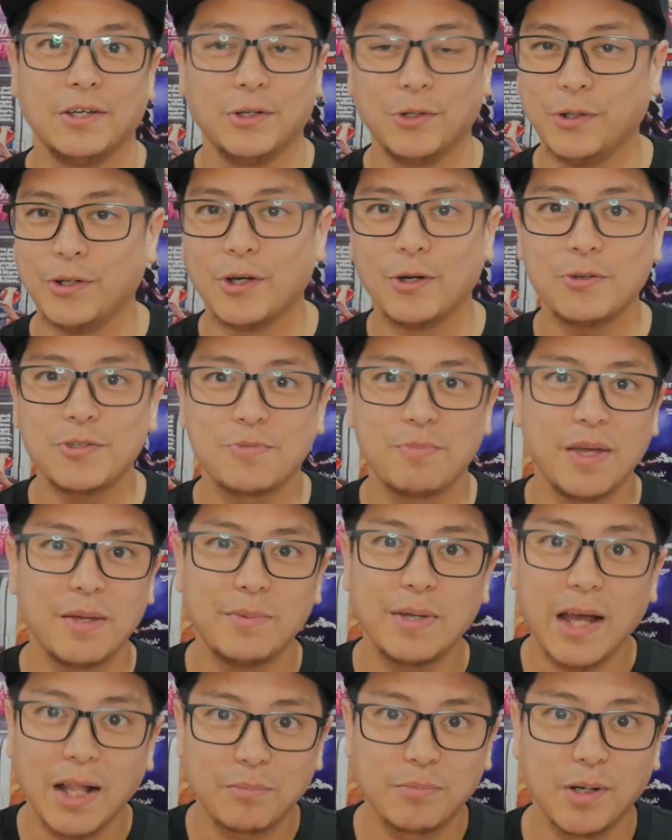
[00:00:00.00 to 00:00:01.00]
Who knows,
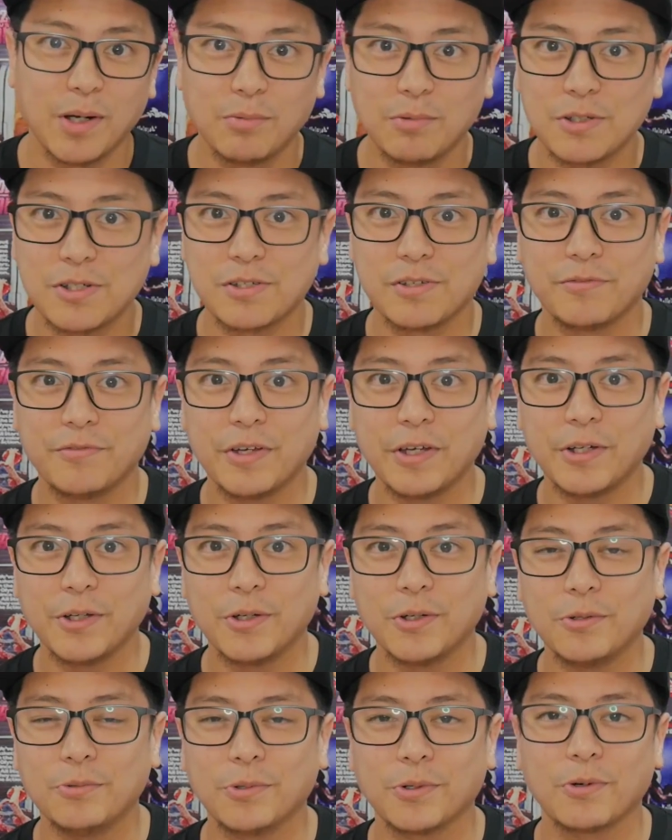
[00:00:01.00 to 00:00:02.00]
maybe I'll publish the
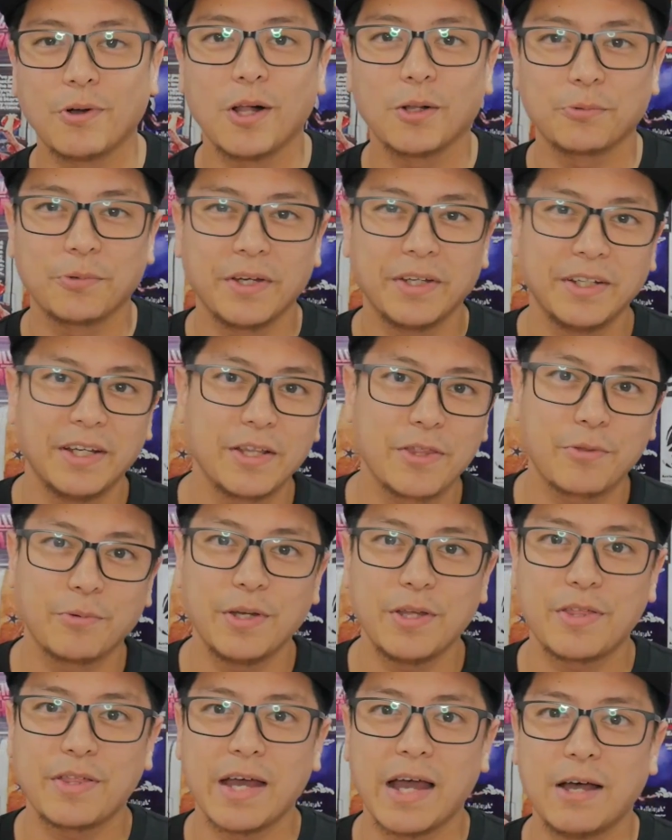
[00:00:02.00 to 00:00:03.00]
video, we're already at
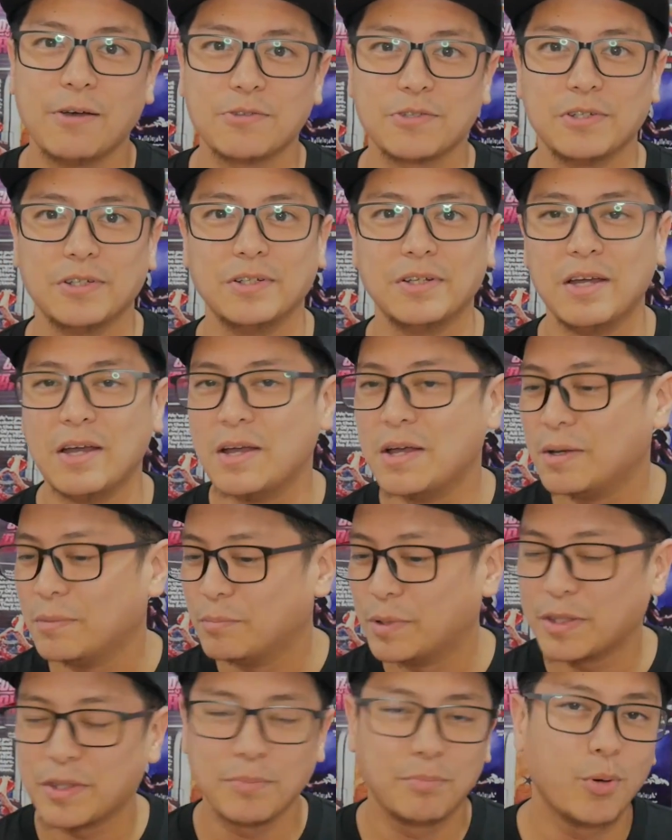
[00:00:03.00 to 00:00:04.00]
3,000.
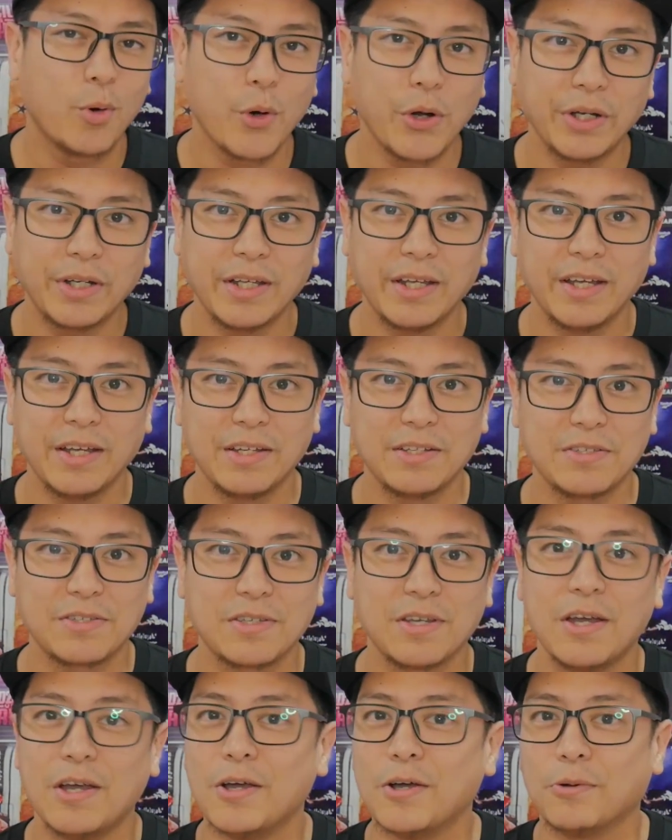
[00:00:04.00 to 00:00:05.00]
But the point
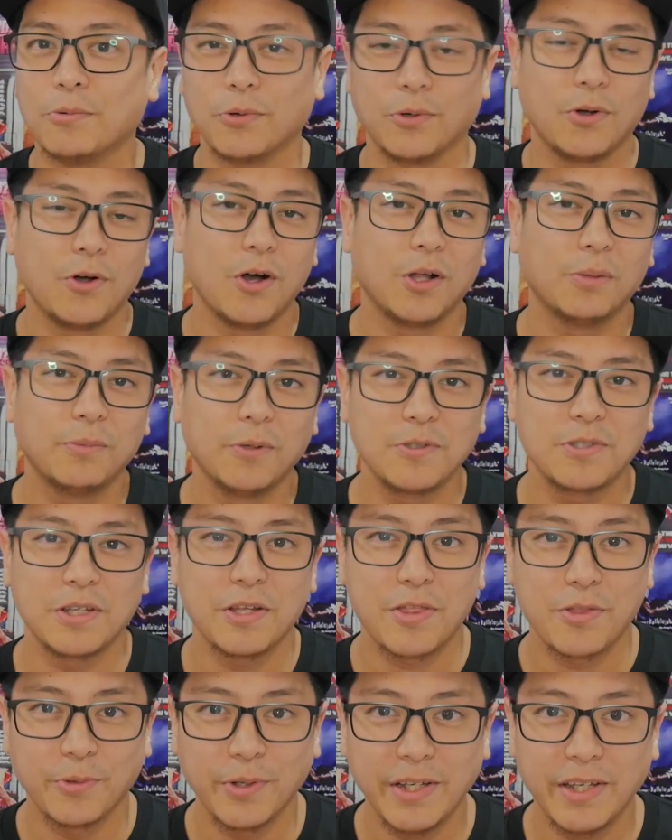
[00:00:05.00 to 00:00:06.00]
is, we're almost
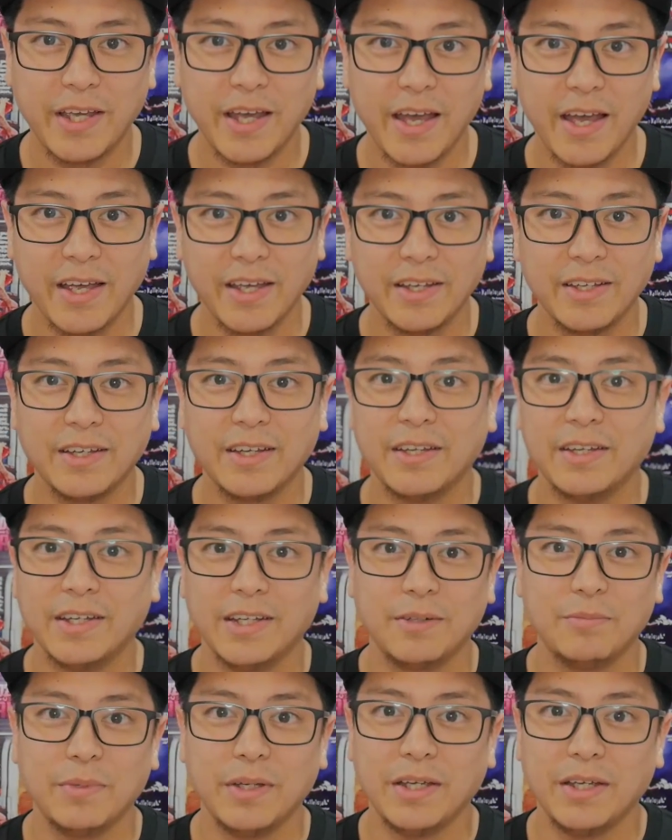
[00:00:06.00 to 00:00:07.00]
at 3K.
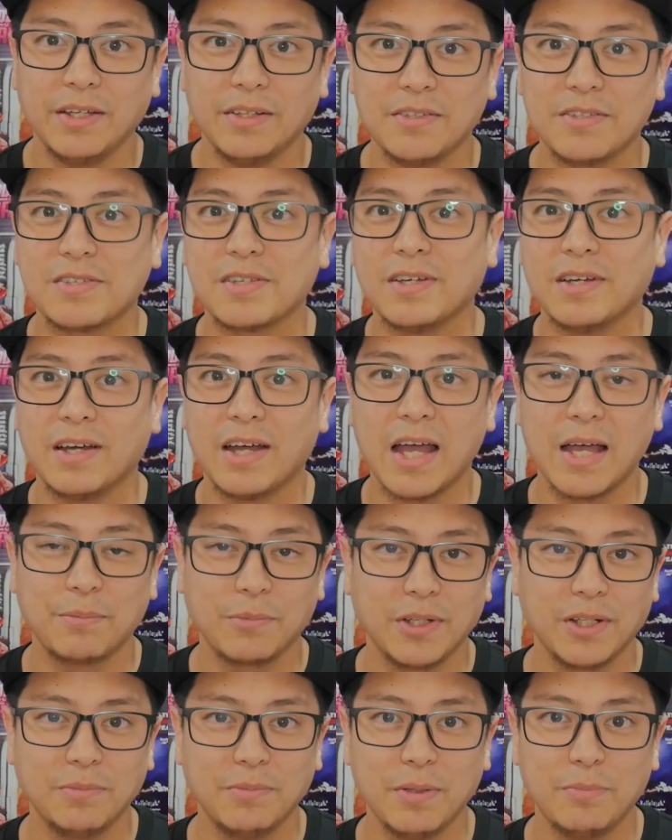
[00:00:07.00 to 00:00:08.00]
It means I'm
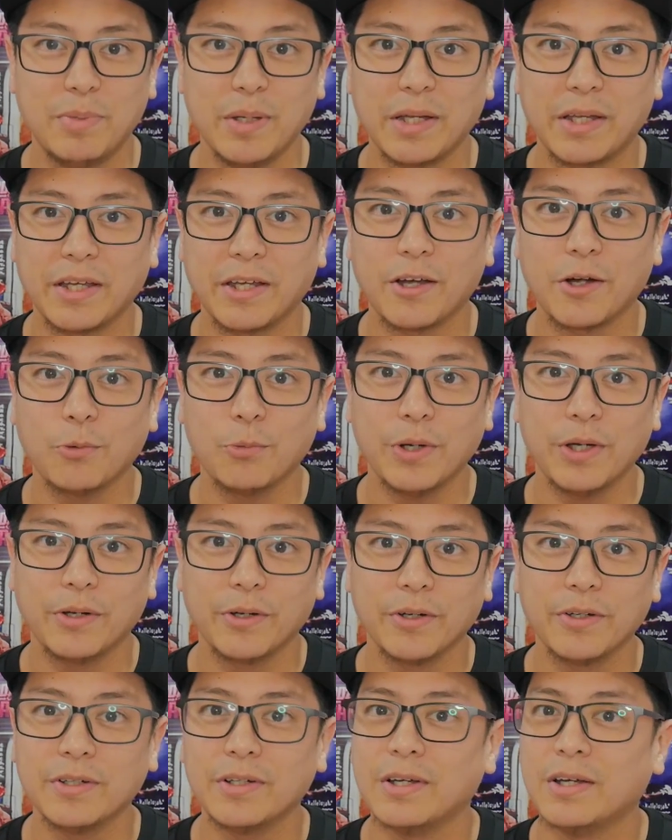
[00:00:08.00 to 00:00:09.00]
gonna be picking our
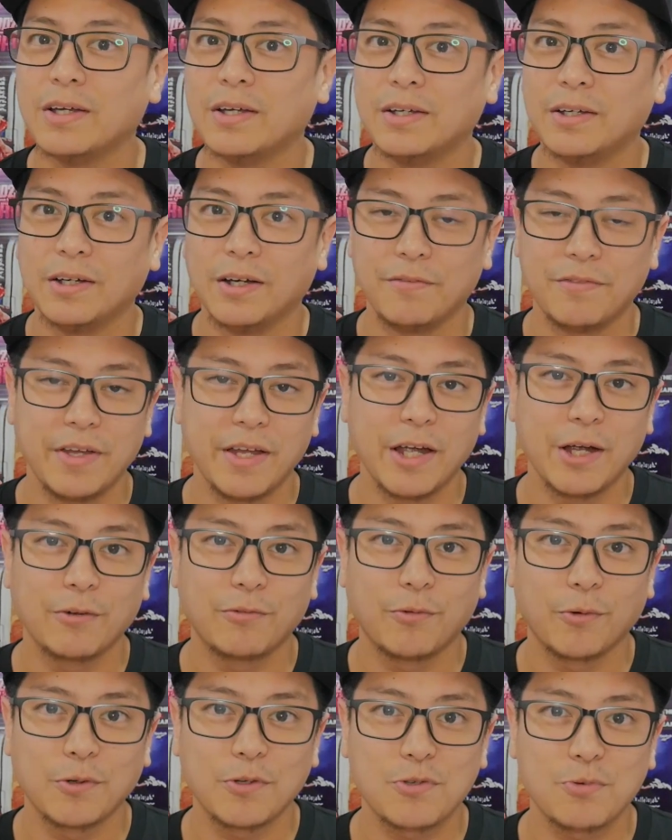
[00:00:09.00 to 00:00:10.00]
winner of the Air
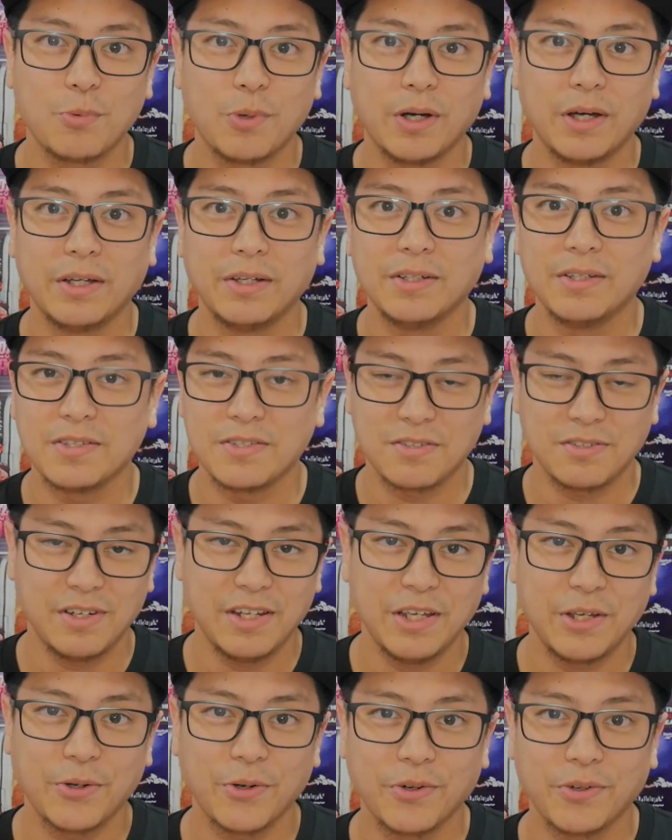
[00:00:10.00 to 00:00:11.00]
Force One
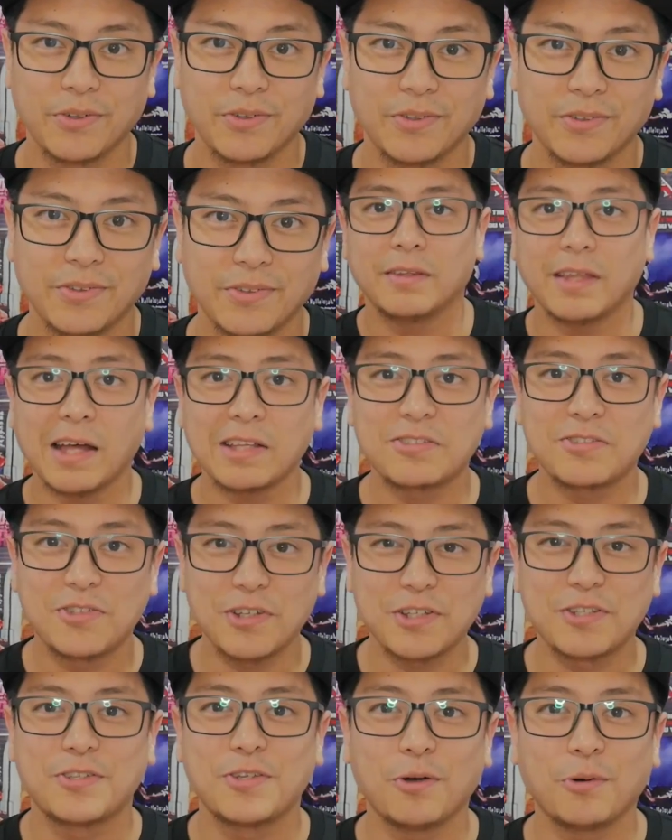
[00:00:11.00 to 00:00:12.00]
sneaker. That's
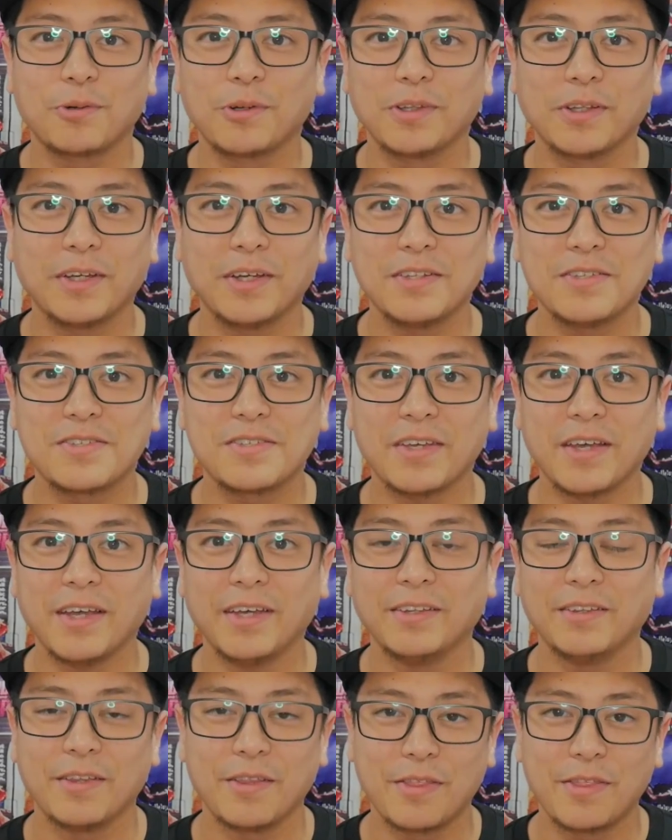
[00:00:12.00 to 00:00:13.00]
just totally
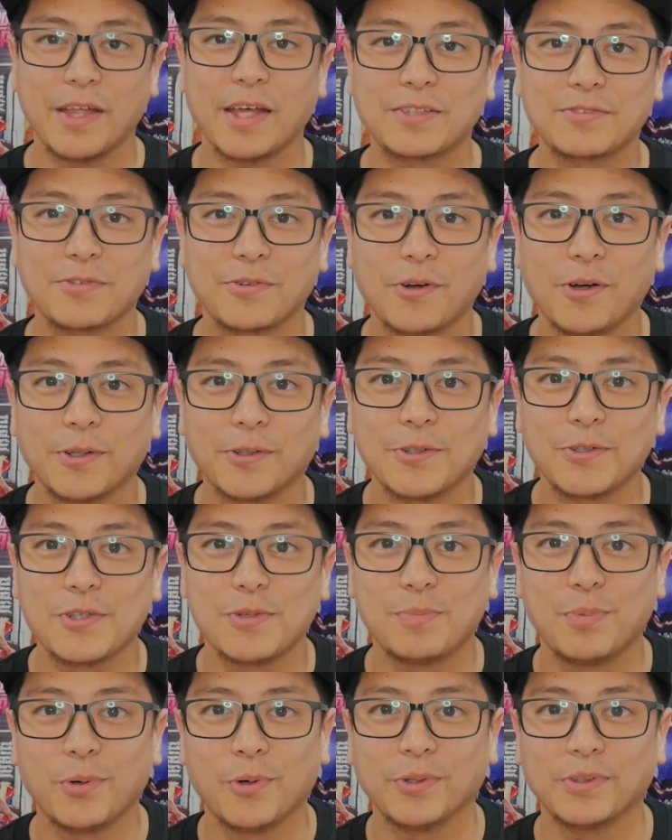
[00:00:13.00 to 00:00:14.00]
insane. Thanks for all your
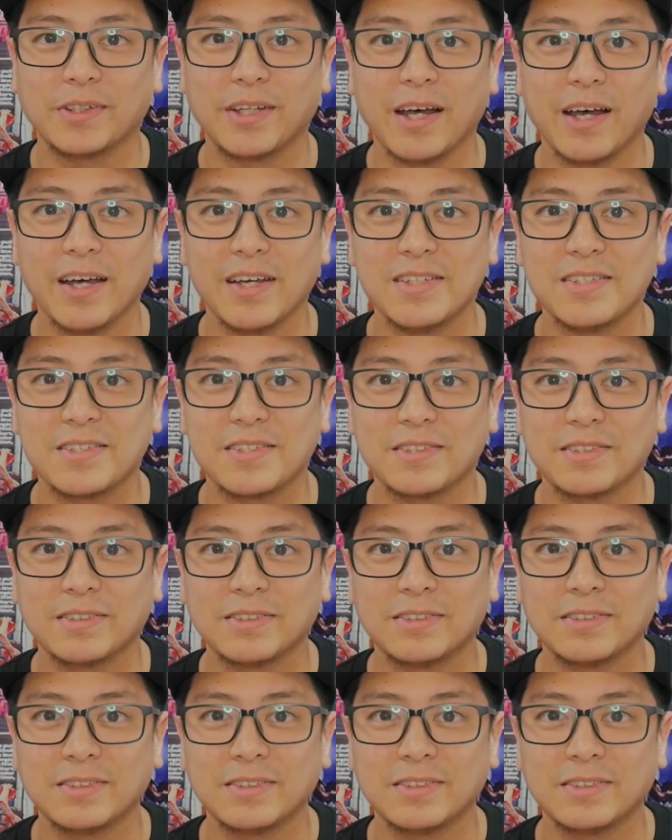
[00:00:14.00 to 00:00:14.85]
support, guys.